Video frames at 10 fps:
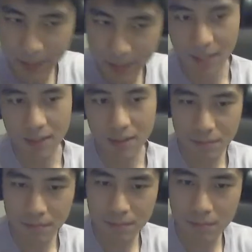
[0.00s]
Yeah.
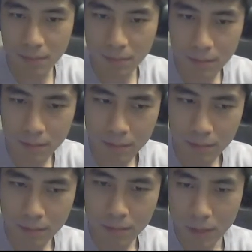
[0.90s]

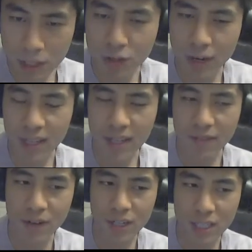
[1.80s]
Because you're right, the
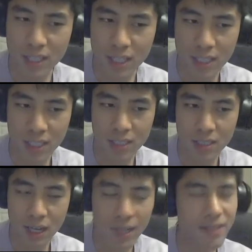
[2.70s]
first
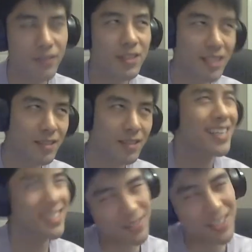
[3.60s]
edition, or not the first, I
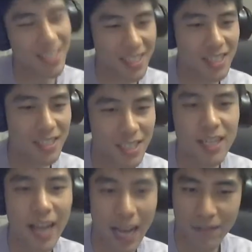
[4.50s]
guess the first edition
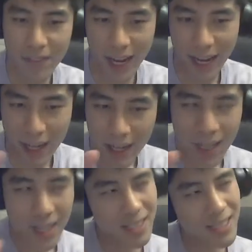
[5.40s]
didn't have that,
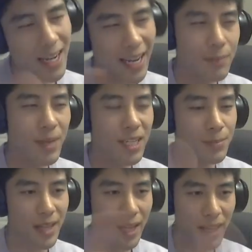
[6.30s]
not animation,
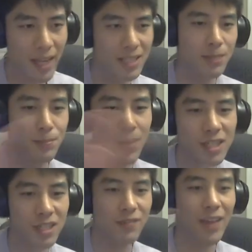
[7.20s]
but that like
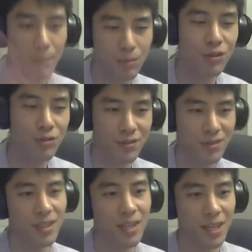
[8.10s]
depiction of that
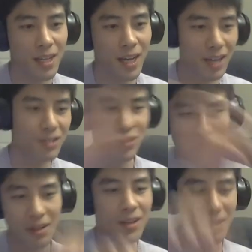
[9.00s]
moves
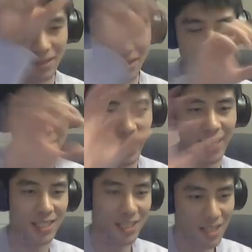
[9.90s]
under the
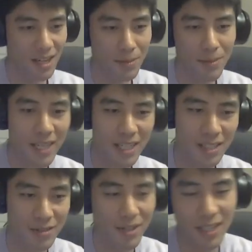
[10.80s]
dice combination, right?